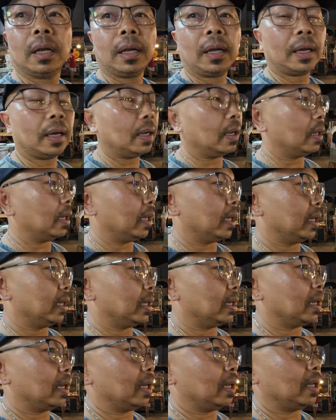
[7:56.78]
Uh, and,
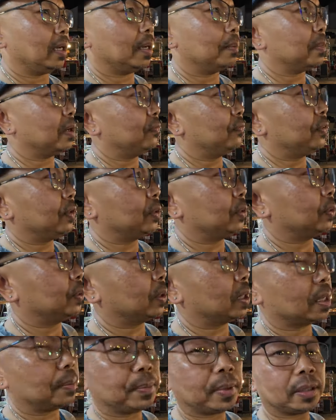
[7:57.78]
and I'm a few
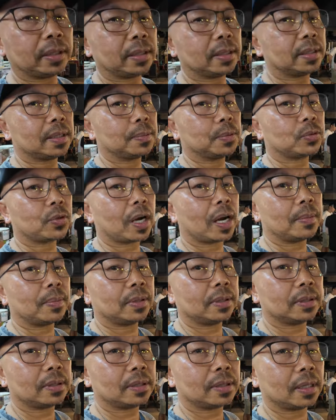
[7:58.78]
uh, million
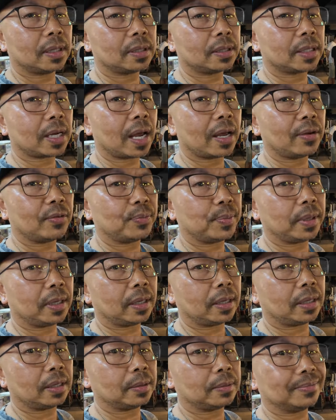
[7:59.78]
subscribers uh, shy of beating
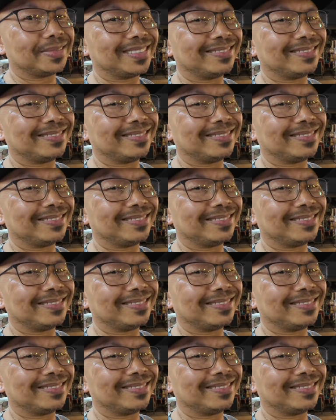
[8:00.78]
him.